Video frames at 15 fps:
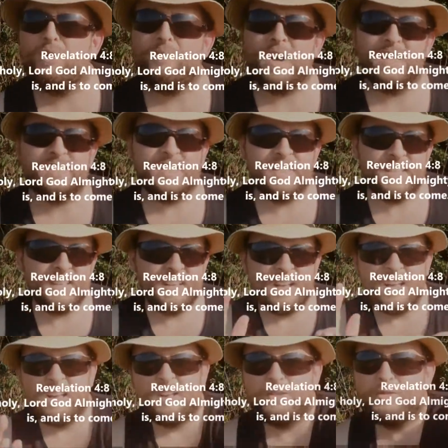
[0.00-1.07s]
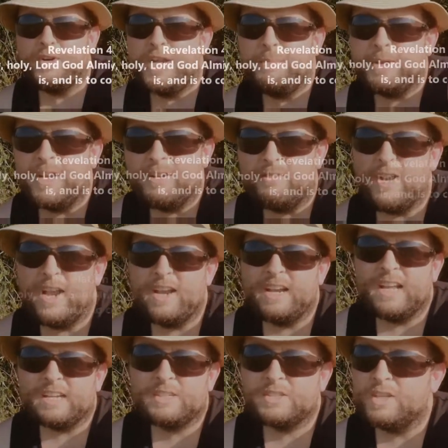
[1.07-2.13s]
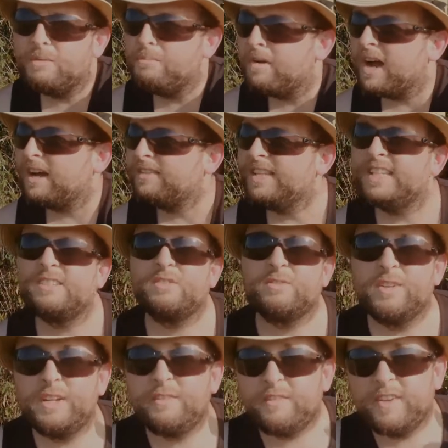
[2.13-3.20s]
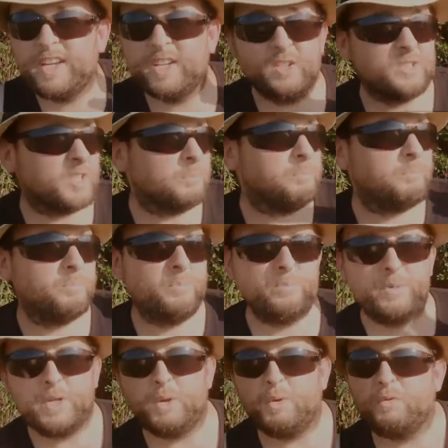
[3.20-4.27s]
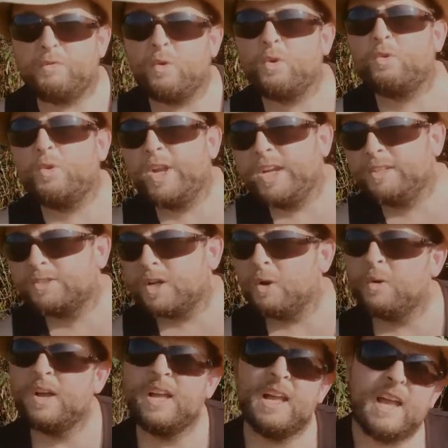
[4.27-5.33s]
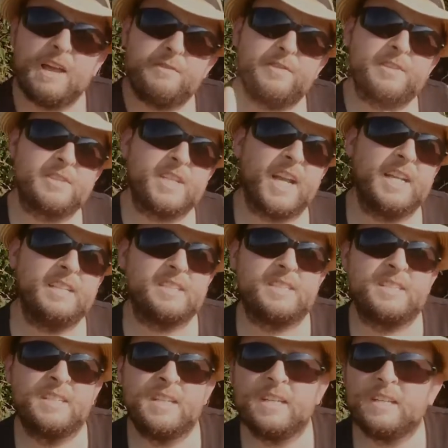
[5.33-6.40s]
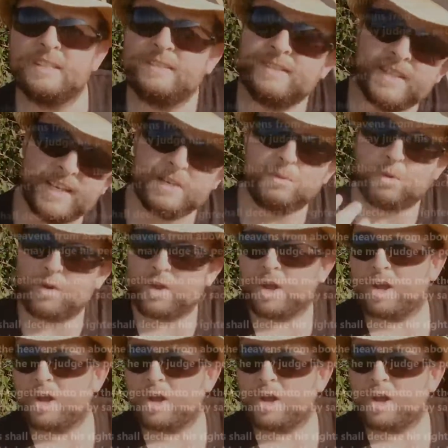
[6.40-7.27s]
Almighty." Three being a very nice number, and these three fields are beautiful green. So if the saints did want to